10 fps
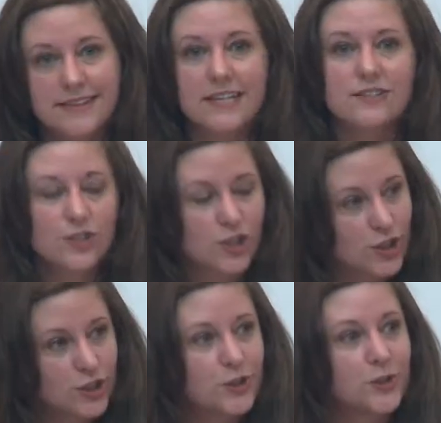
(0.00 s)
that's a
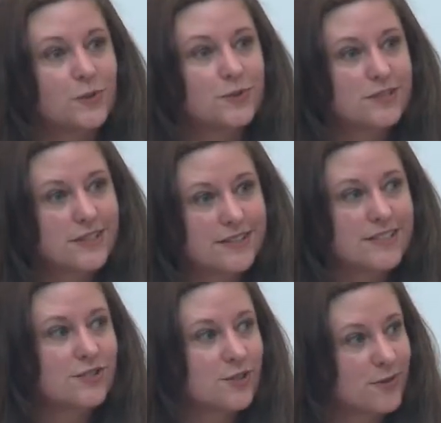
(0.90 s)
clue that
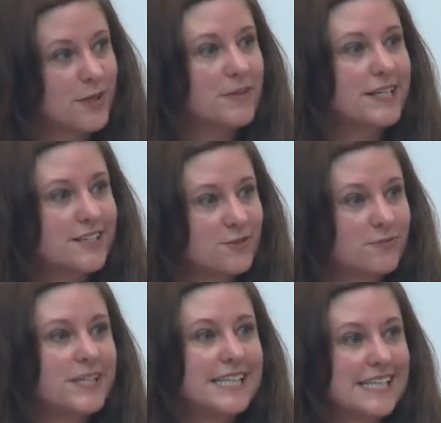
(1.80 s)
this agreement is
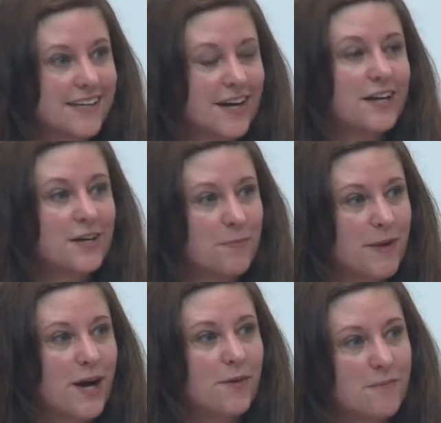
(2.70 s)
really not
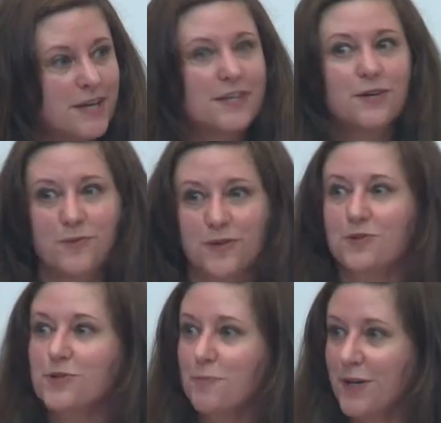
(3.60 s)
about making
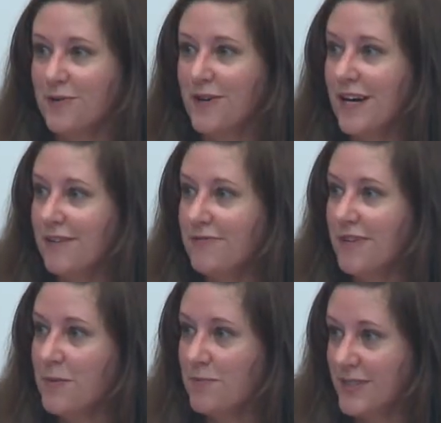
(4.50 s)
workers better off
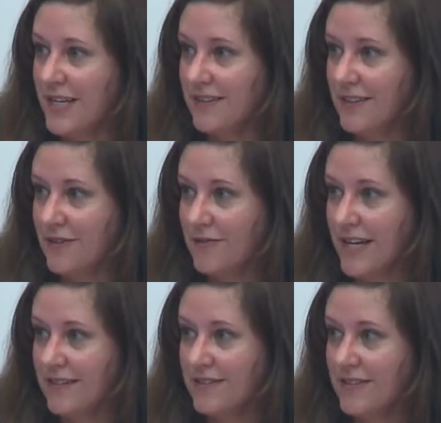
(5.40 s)
and protecting their
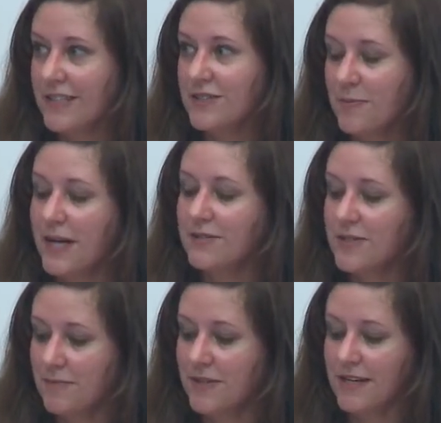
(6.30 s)
rights. It's about
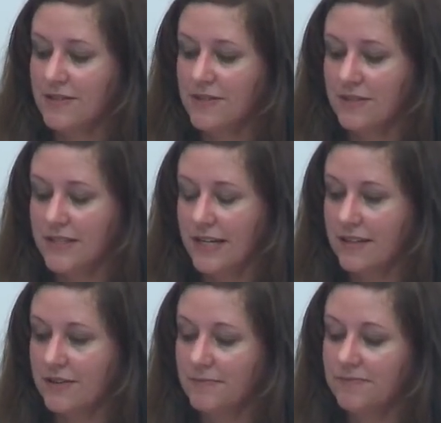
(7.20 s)
something else
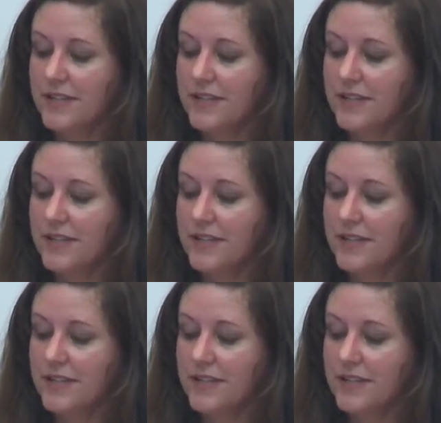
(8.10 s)
altogether.